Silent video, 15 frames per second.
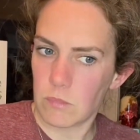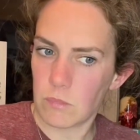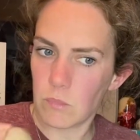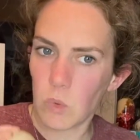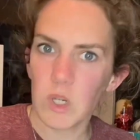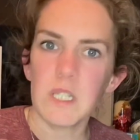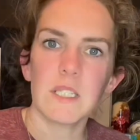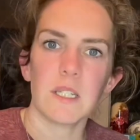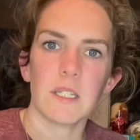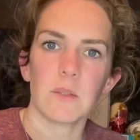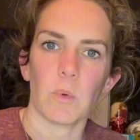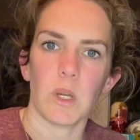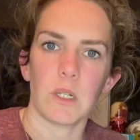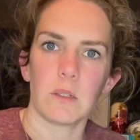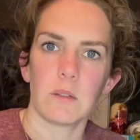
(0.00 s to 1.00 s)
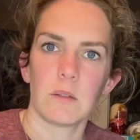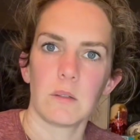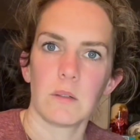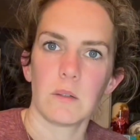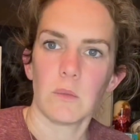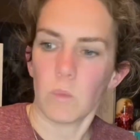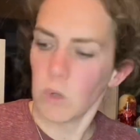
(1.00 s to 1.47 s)
What is this one?
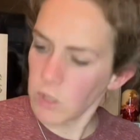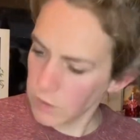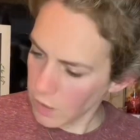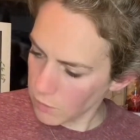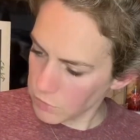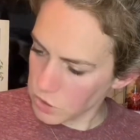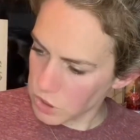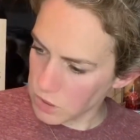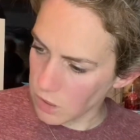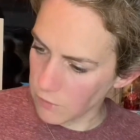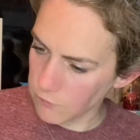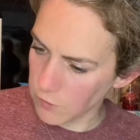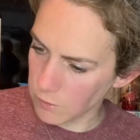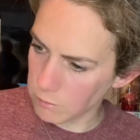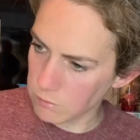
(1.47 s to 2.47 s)
Where did that one just come from?